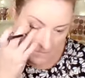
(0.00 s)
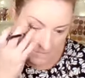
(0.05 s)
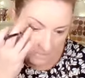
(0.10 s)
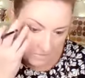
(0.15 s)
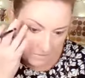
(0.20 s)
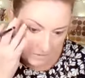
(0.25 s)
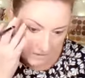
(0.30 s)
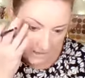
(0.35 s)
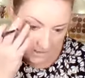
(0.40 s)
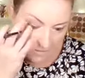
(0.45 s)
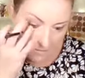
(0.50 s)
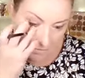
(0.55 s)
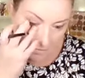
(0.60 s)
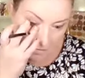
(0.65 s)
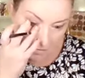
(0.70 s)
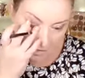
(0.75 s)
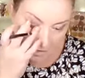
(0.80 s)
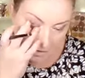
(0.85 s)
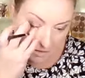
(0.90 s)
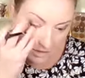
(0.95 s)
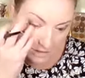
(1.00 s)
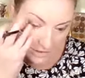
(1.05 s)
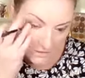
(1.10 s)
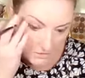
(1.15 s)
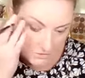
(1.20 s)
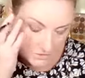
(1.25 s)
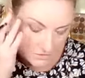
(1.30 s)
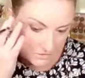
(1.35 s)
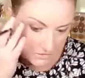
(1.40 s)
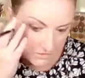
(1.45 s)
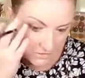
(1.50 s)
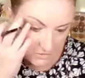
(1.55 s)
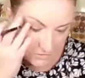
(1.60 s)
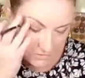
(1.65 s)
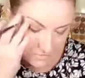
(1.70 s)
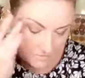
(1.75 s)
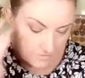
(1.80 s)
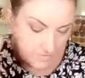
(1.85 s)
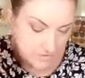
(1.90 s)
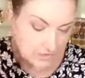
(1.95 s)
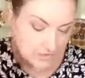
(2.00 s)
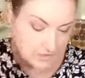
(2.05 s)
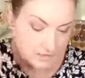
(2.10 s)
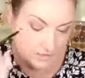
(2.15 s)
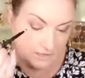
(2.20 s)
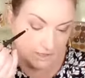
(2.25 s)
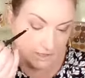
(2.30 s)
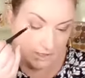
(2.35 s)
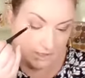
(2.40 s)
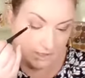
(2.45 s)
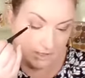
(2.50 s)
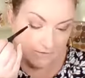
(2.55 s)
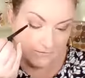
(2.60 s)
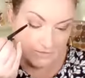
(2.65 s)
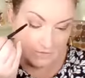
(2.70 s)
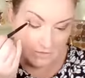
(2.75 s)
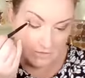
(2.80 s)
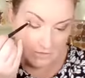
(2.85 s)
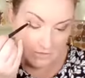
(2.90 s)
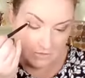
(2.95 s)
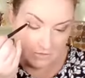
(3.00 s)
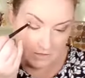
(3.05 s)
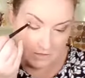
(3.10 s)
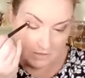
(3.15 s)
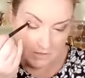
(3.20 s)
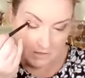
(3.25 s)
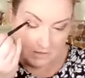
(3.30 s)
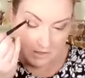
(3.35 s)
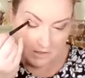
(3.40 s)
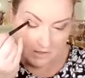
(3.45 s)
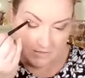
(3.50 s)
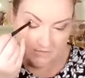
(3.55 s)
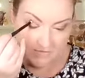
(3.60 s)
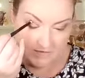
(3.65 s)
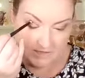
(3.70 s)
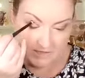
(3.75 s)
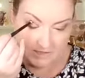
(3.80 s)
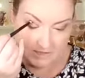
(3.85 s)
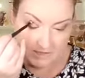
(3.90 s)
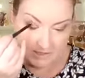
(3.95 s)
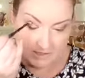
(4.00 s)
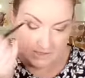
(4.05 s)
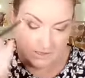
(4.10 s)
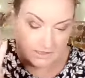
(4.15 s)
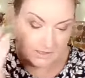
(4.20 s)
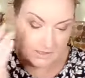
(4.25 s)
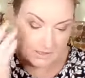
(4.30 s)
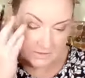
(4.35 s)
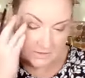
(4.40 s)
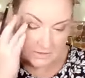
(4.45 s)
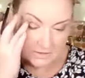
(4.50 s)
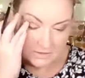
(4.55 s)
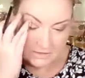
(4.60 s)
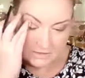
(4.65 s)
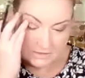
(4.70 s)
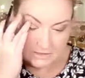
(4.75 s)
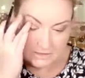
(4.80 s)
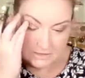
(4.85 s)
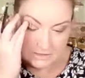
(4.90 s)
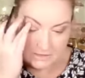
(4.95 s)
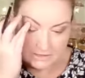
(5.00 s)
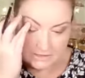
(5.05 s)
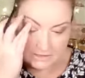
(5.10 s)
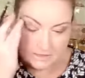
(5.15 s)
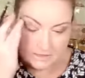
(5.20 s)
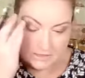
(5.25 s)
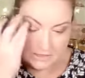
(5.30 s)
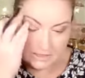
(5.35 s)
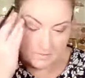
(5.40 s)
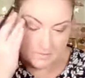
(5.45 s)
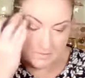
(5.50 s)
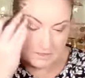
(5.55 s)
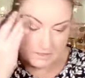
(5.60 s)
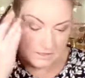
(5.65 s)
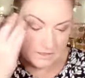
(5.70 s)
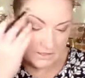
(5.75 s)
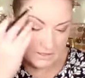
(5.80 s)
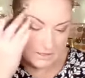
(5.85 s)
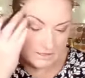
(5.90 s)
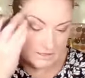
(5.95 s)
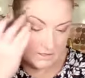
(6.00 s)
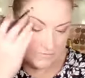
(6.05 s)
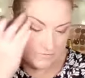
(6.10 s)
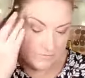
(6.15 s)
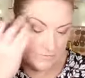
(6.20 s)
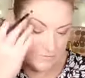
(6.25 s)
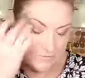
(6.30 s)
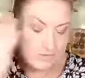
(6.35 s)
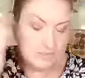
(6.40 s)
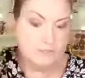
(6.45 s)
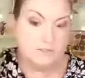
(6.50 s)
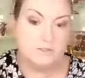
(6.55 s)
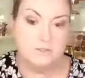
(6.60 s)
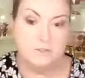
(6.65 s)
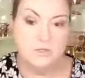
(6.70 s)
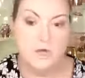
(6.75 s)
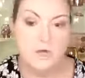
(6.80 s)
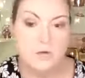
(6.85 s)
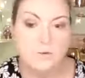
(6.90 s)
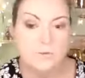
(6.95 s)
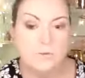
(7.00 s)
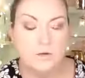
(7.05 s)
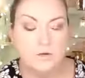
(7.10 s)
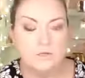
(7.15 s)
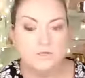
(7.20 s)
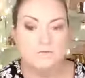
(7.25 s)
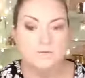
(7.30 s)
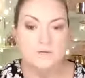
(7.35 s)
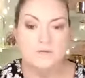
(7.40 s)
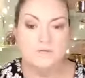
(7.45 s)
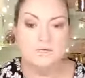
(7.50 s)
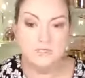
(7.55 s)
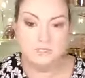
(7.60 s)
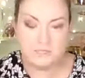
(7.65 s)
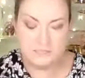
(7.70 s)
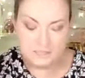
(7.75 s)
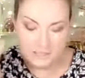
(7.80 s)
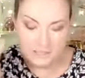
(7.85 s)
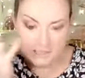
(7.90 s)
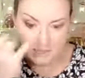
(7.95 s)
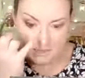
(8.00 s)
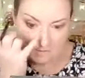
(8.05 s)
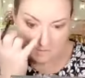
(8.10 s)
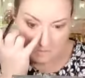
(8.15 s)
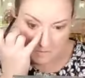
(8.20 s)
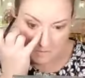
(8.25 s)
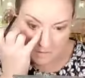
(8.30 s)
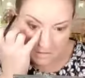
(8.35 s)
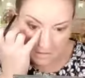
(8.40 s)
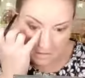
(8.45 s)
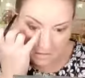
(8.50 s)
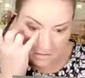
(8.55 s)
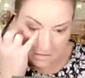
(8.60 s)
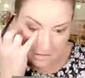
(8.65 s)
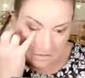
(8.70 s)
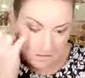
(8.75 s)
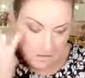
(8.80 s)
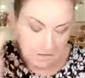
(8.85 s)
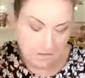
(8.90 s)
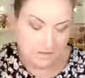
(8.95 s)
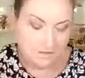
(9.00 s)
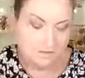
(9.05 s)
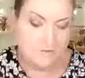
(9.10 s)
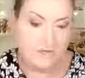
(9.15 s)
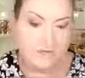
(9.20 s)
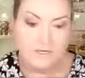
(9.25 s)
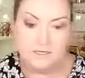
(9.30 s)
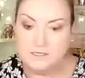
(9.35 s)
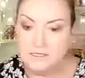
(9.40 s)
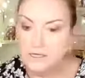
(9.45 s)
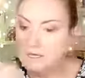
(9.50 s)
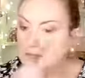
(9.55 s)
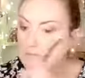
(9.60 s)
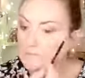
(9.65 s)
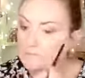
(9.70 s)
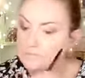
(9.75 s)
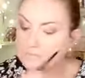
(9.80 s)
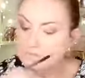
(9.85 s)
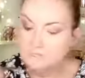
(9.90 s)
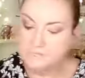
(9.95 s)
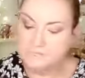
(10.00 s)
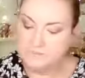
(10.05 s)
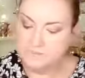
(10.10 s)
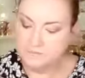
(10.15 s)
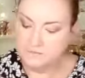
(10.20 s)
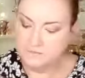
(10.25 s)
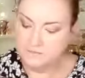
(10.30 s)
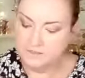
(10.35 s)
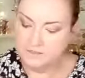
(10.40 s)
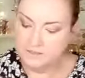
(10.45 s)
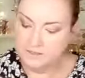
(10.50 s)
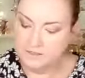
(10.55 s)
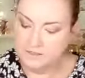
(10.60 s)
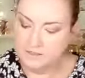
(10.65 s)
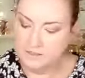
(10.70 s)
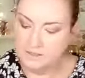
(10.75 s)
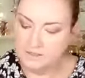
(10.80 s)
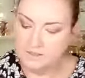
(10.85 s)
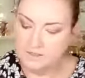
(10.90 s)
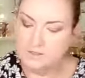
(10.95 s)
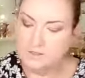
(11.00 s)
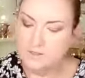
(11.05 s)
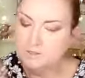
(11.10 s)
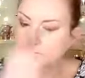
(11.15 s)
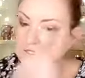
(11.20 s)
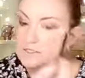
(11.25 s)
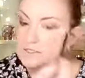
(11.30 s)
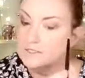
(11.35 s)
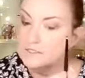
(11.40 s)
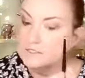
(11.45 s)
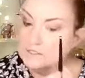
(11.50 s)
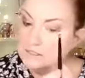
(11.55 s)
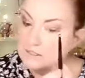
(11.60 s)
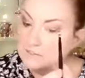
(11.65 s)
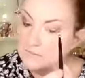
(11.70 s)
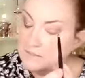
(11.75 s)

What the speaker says: But what I do is that I love to investigate conspiracies and things like that, because if you really do your homework, you will actually see that a lot of things that used to be